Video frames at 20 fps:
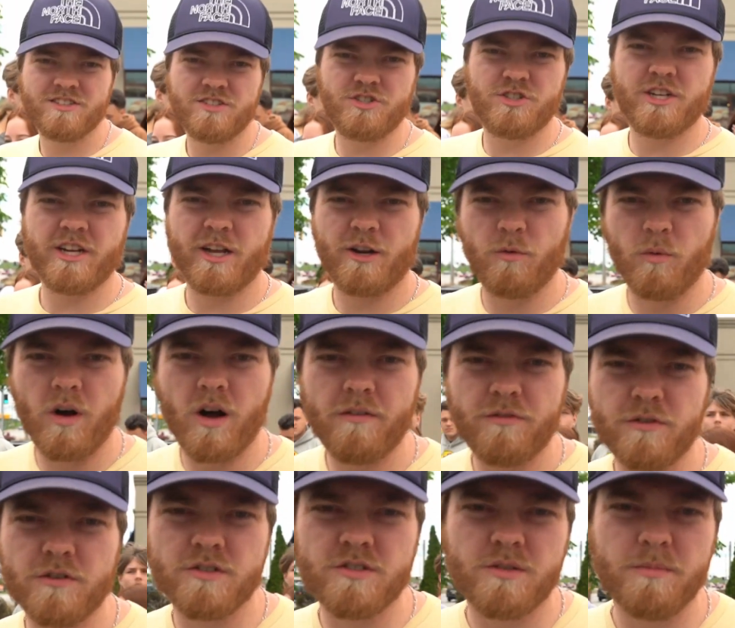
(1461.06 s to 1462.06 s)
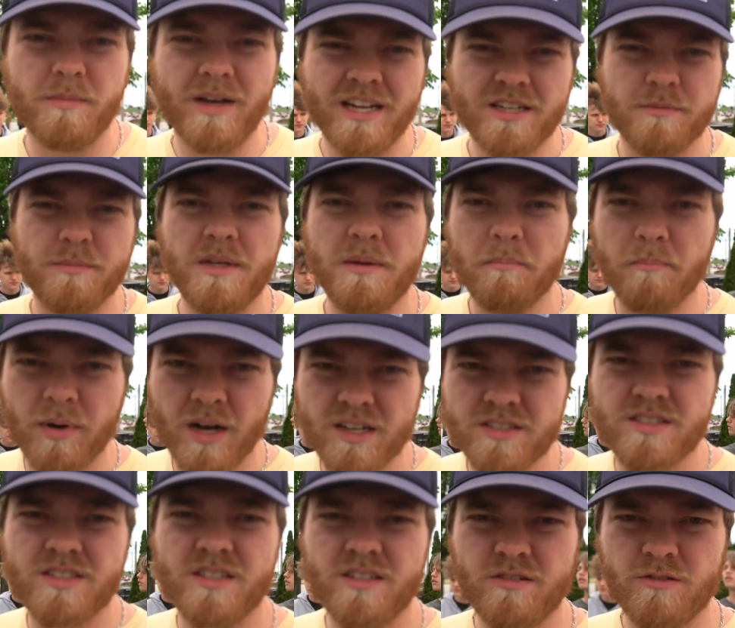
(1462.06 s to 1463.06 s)
Chicken waffles about to be
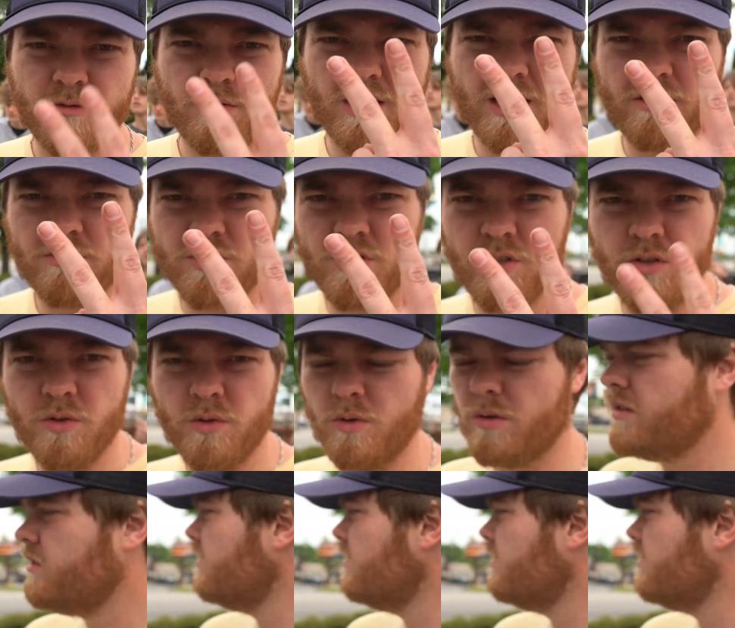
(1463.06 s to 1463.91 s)
bussin' from two.